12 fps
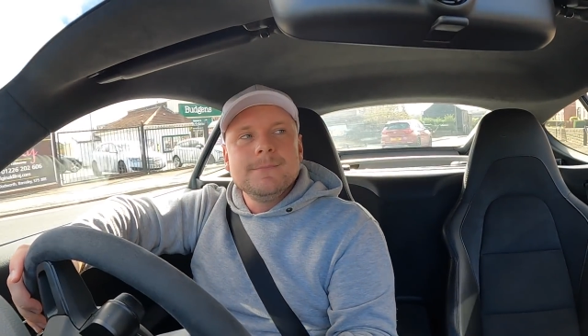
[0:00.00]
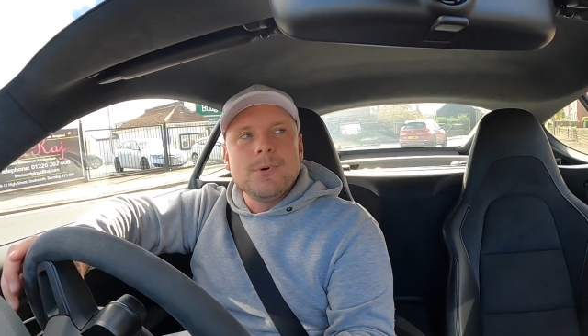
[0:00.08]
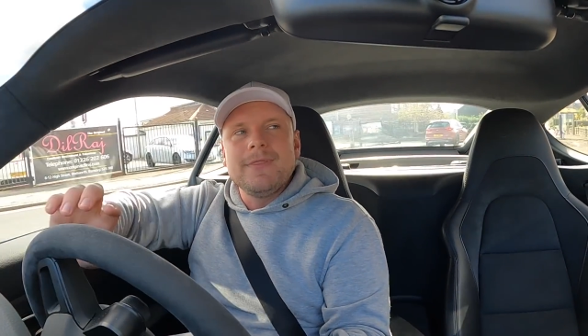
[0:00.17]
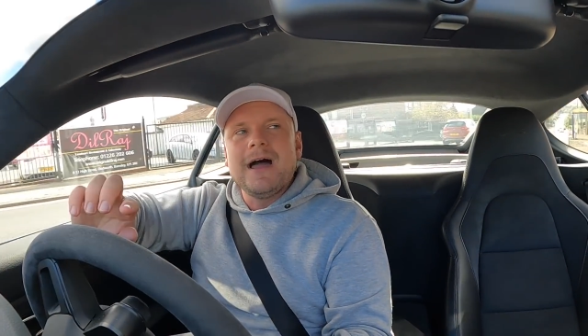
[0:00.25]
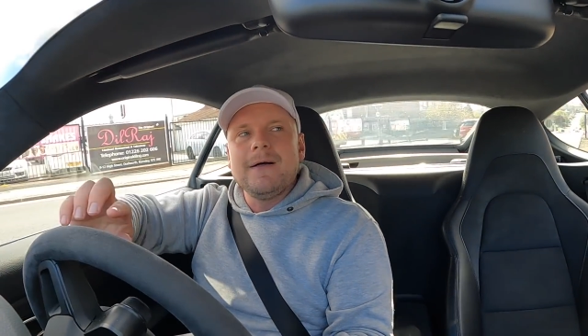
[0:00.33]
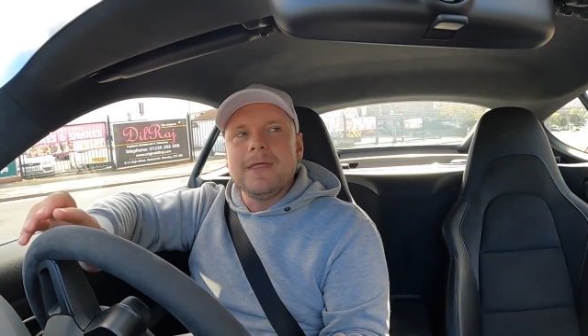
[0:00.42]
But
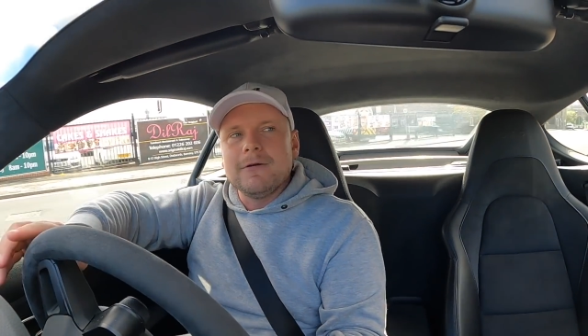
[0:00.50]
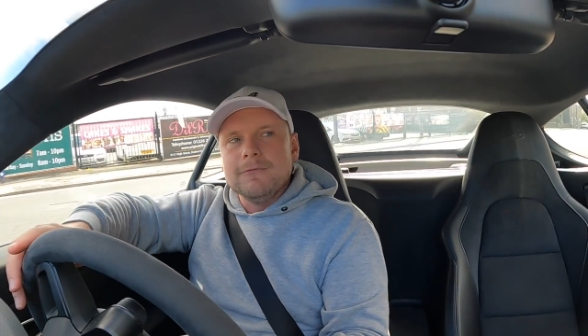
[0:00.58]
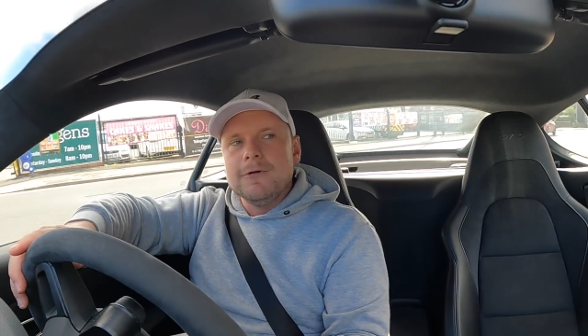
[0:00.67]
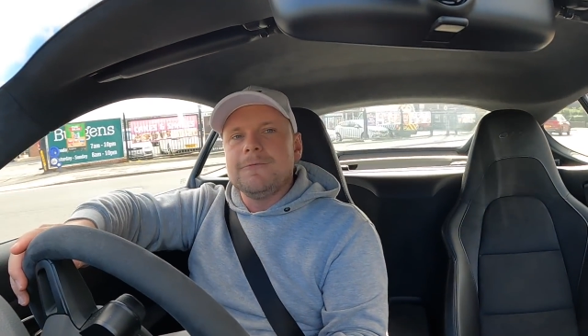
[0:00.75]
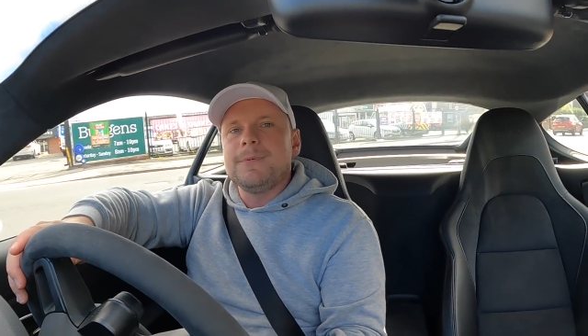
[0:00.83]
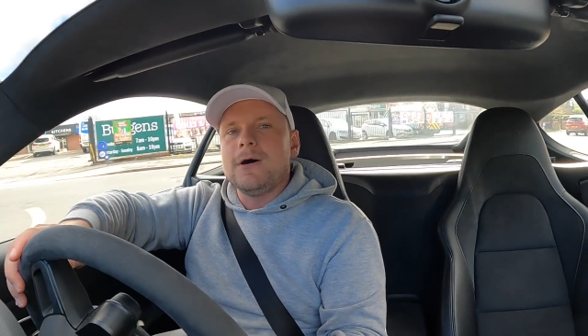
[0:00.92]
without that
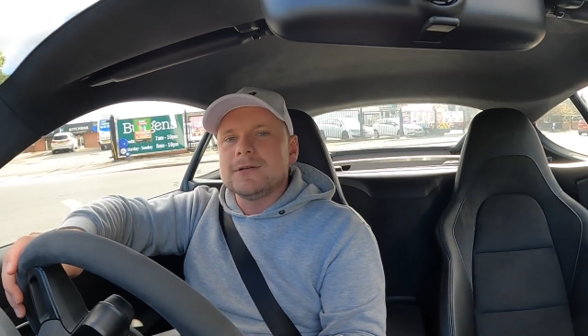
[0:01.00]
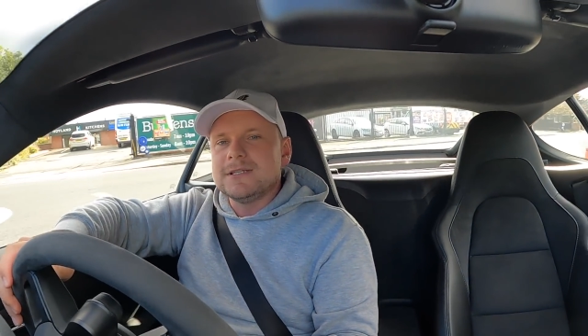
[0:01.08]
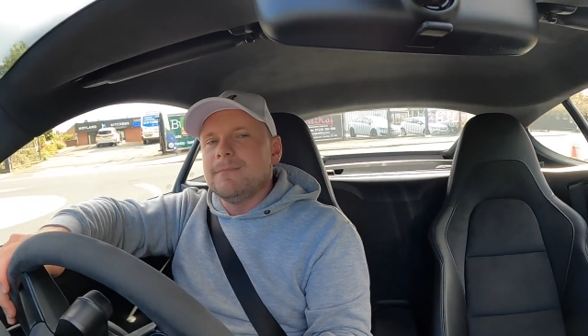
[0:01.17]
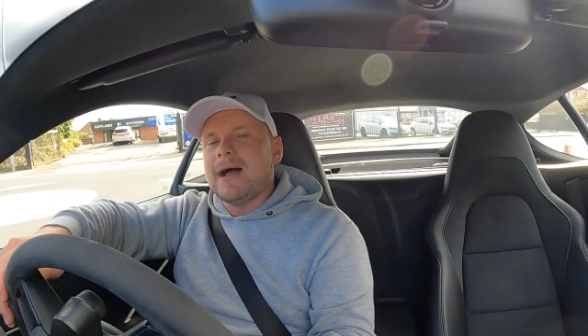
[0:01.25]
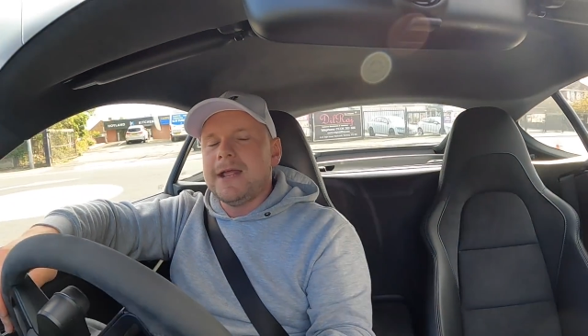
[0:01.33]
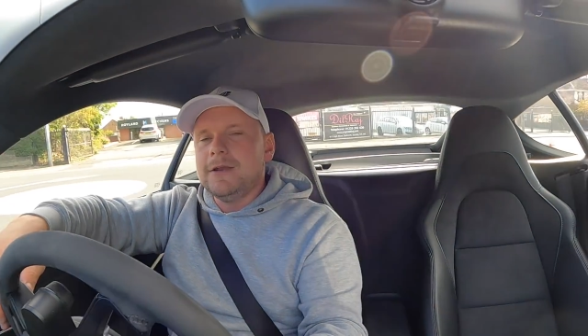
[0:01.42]
roof box, it
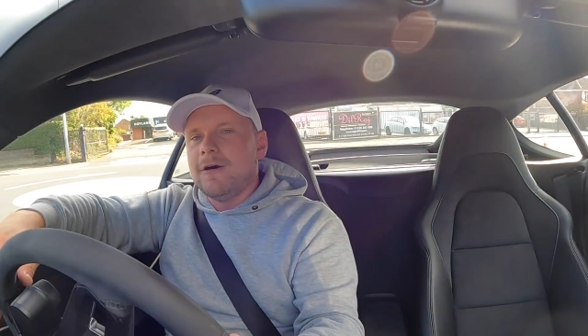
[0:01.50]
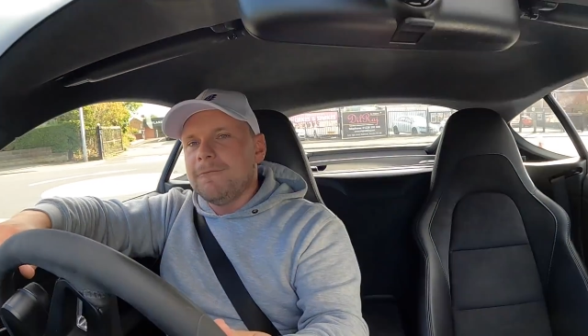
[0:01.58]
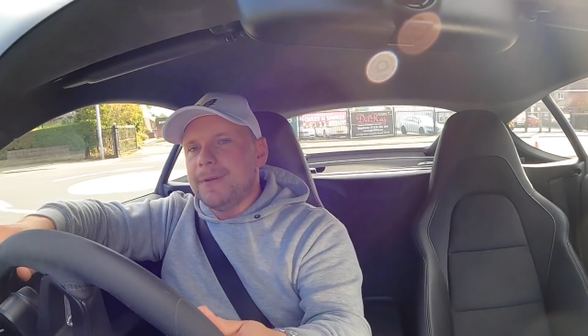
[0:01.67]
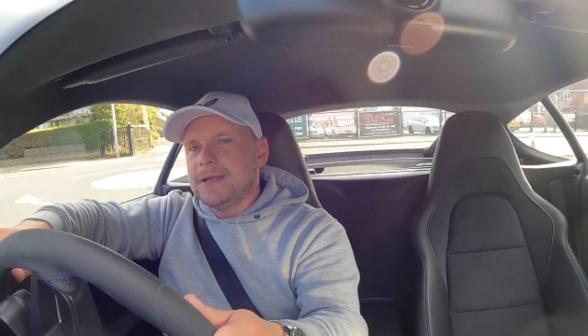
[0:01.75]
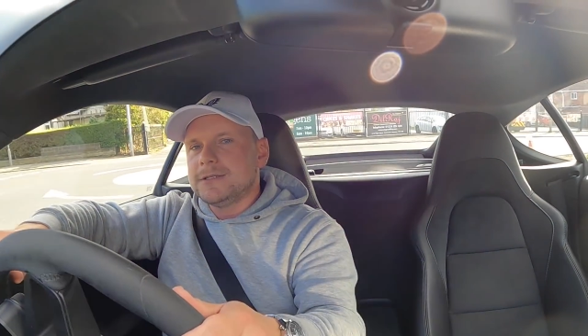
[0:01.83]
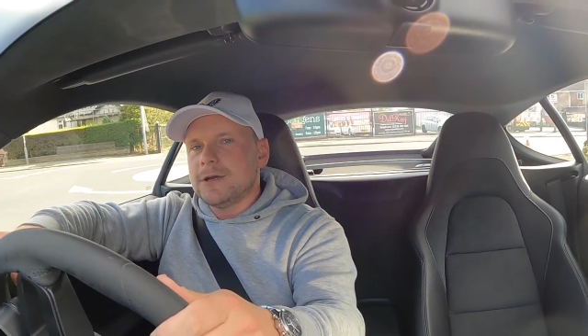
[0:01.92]
might not have
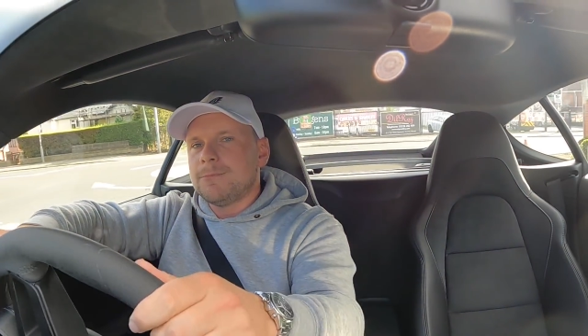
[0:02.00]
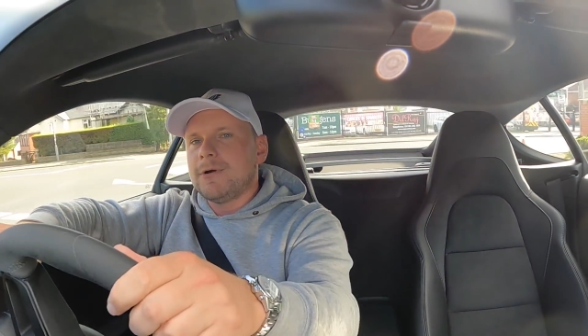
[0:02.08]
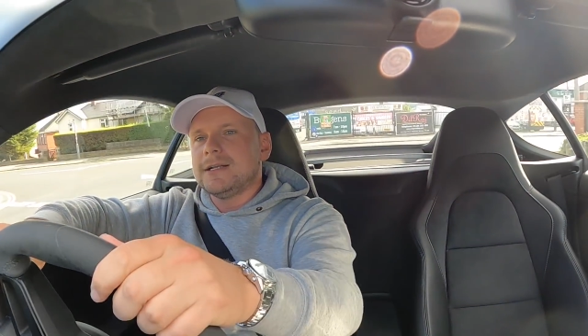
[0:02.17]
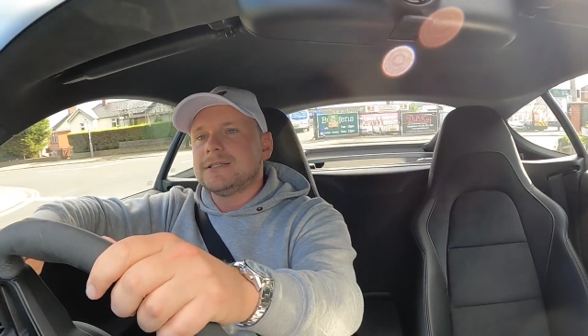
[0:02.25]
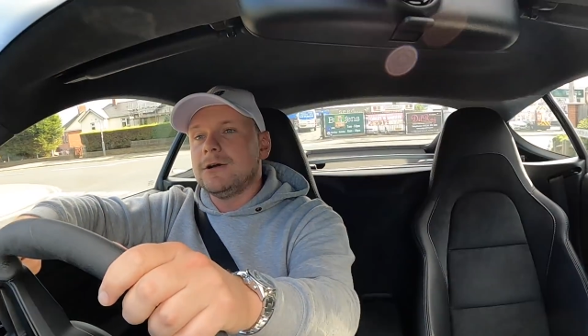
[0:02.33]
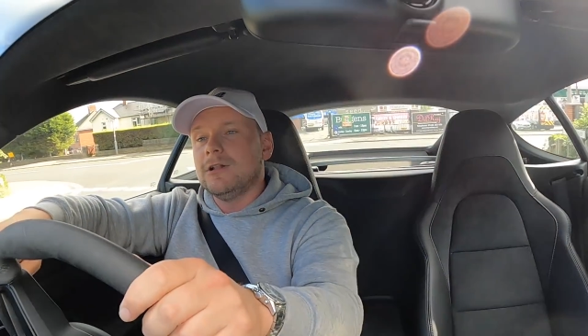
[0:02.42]
been so
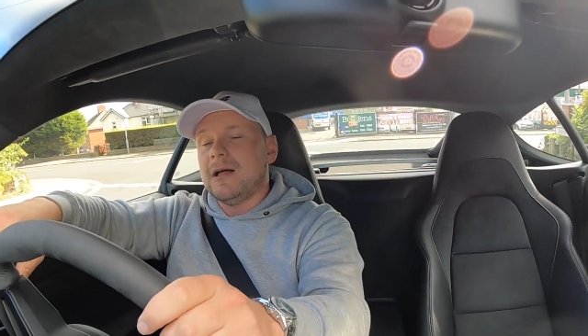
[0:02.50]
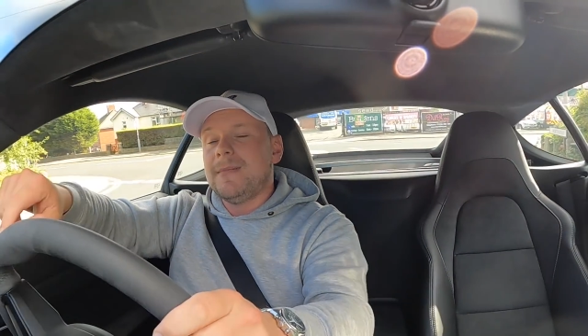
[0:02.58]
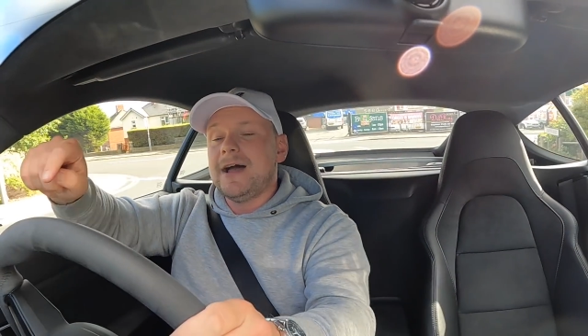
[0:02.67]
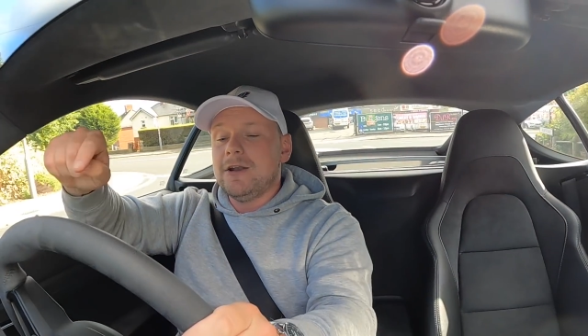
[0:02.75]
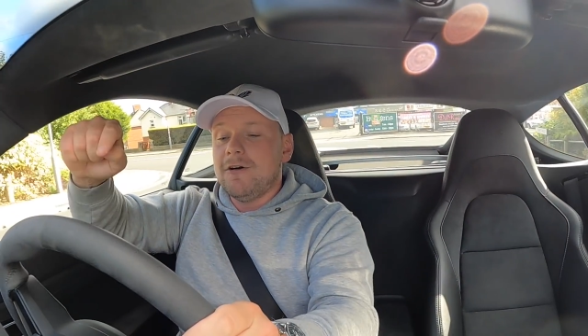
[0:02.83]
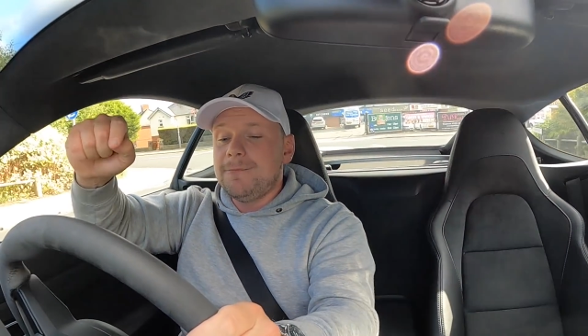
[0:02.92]
practical. I
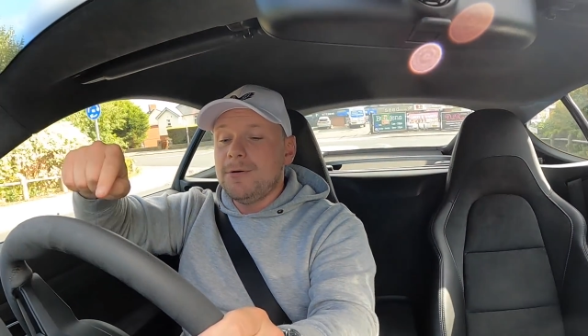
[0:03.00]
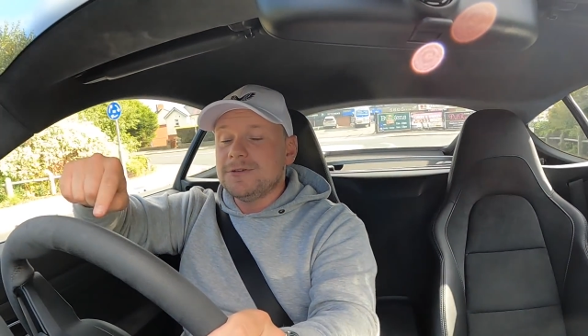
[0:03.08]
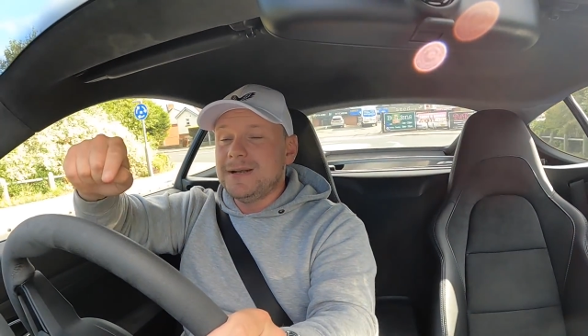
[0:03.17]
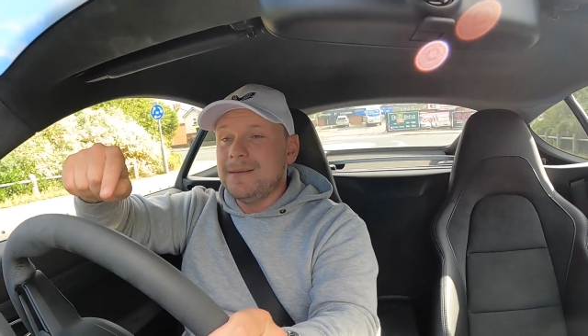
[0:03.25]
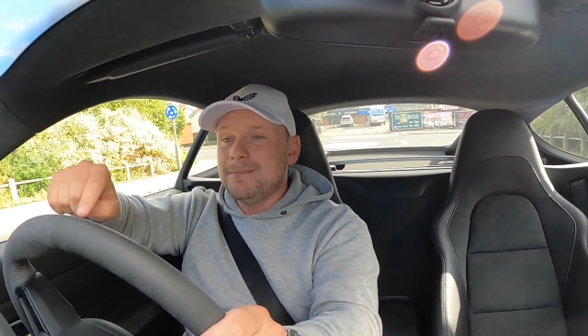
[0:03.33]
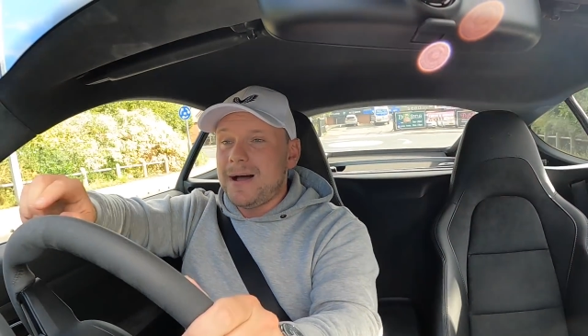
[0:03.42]
might not have put as
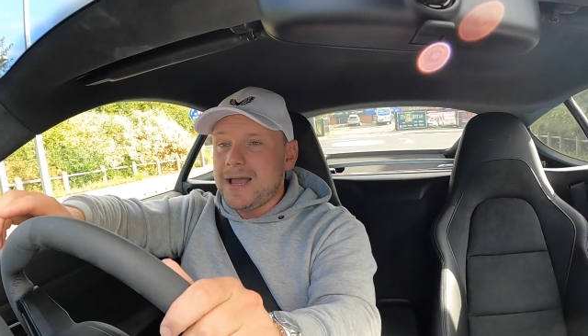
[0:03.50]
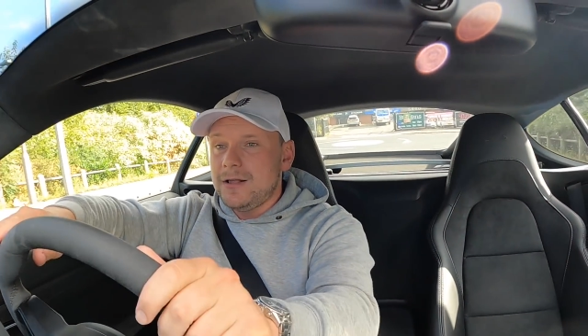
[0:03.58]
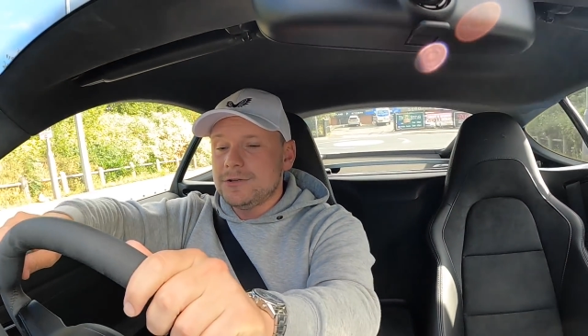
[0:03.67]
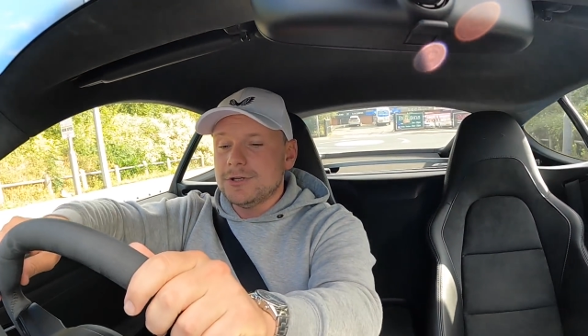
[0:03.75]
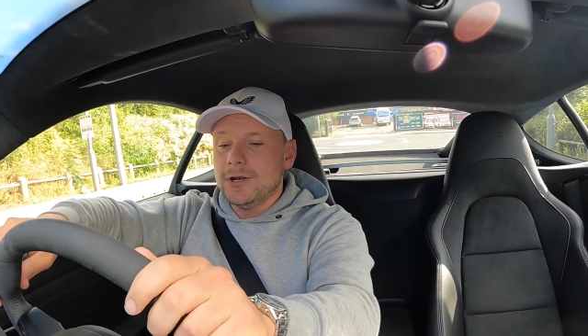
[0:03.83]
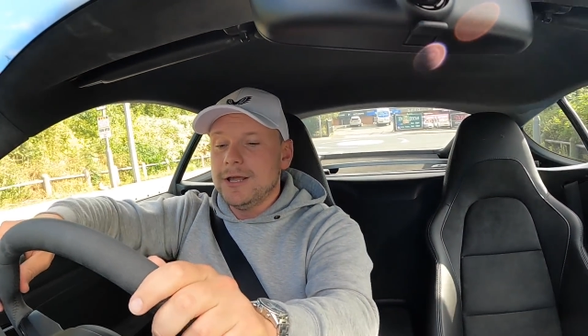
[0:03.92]
many
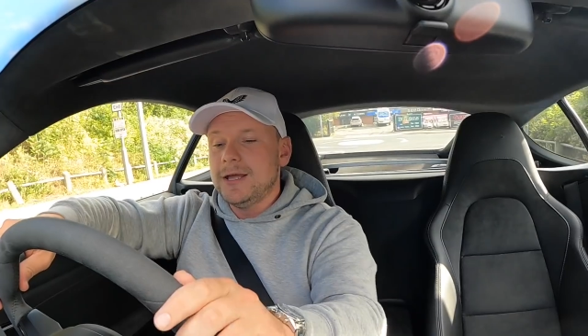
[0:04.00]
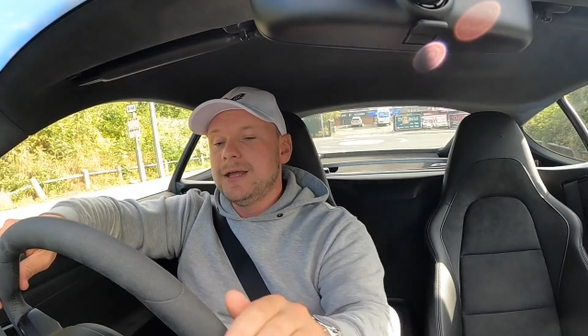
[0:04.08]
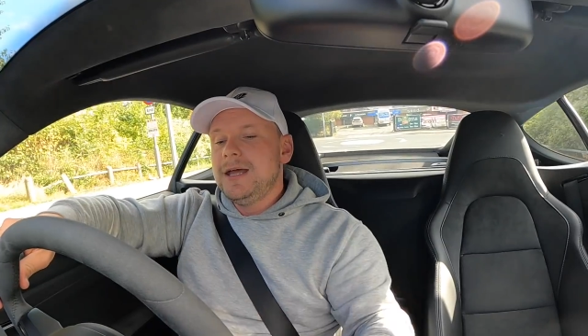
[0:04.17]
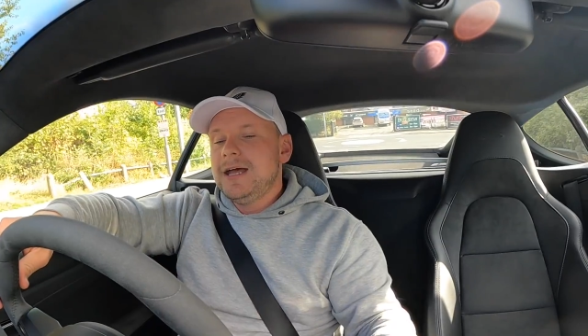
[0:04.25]
miles on it.